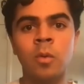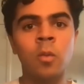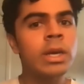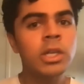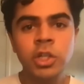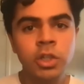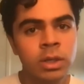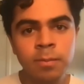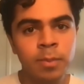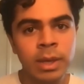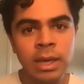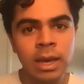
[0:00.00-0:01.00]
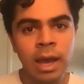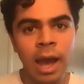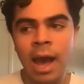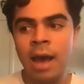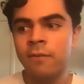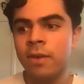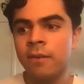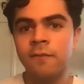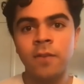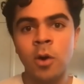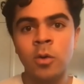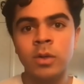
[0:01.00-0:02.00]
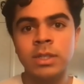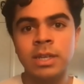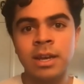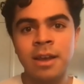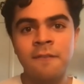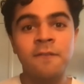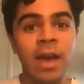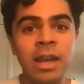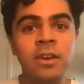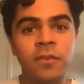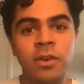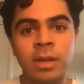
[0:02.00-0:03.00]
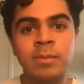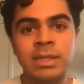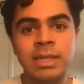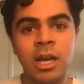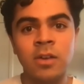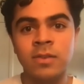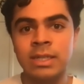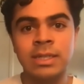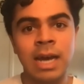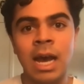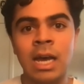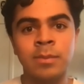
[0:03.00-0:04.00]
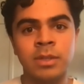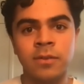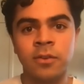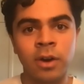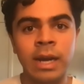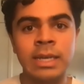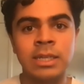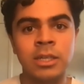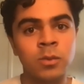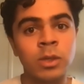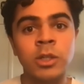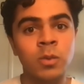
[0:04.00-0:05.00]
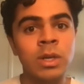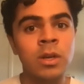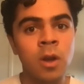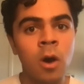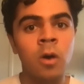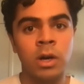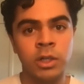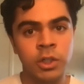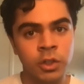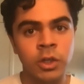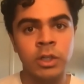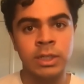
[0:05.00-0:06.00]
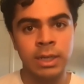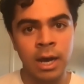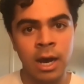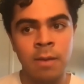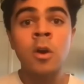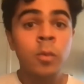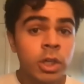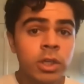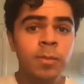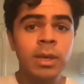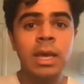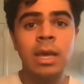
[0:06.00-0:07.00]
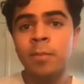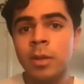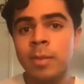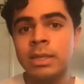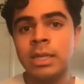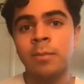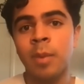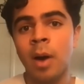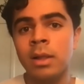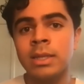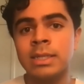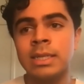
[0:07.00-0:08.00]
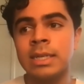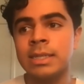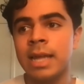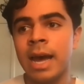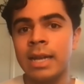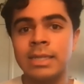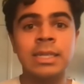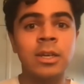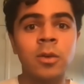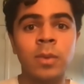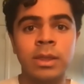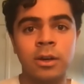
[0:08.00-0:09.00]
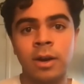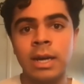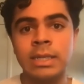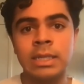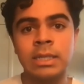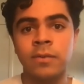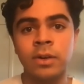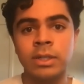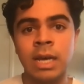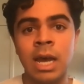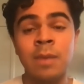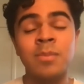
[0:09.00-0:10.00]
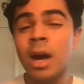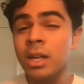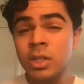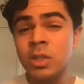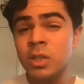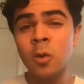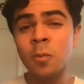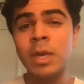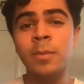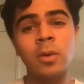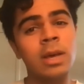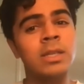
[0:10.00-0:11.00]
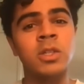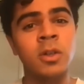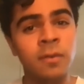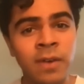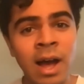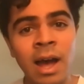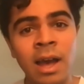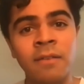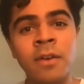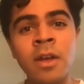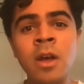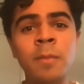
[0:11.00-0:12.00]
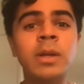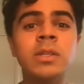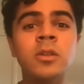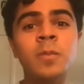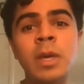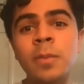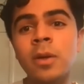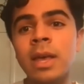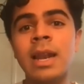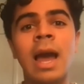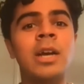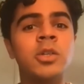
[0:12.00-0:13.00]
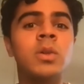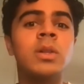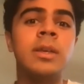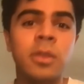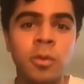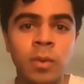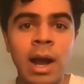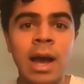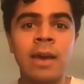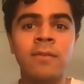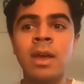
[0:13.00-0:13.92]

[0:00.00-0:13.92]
We shouldn't be having folks fend for themselves in times of crisis, which we know are sure to come. We should be implementing policies that deal with the crises of our time, not just so people can survive, but so people can actually thrive.